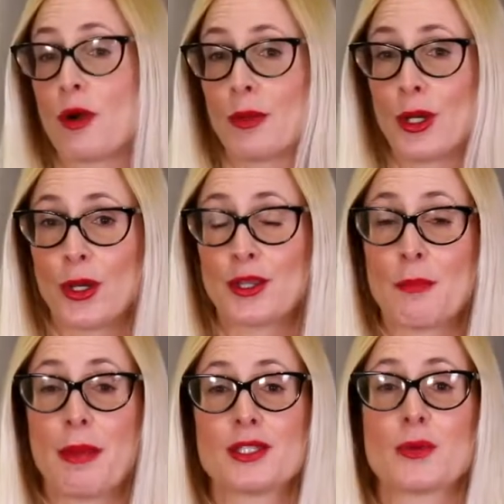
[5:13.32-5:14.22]
probably heard the
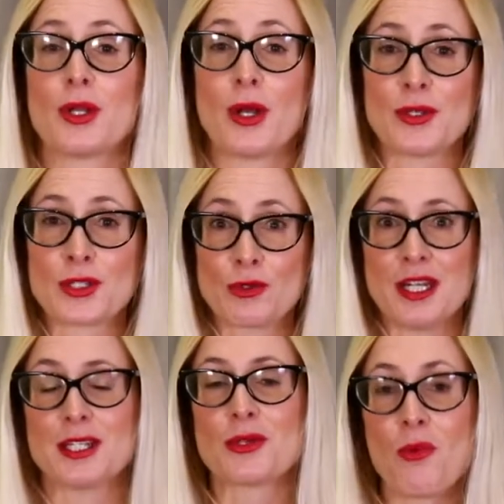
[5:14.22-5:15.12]
buzzword on the
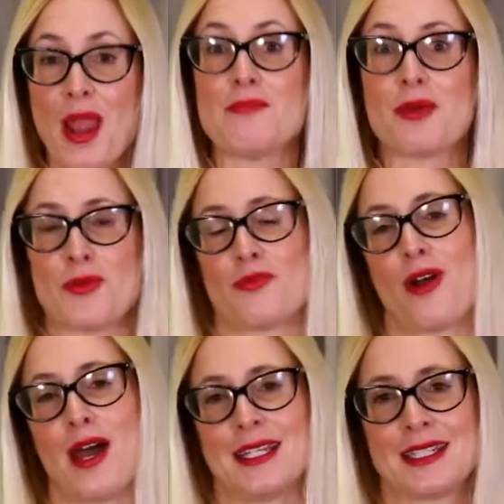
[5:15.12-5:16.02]
street is rainbow
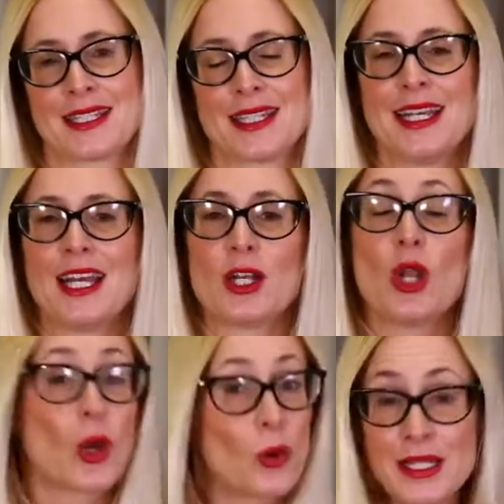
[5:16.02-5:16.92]
brights.
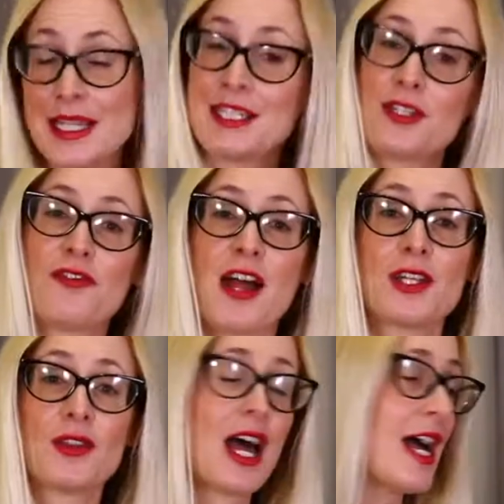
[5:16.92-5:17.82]
Not always easy to find on the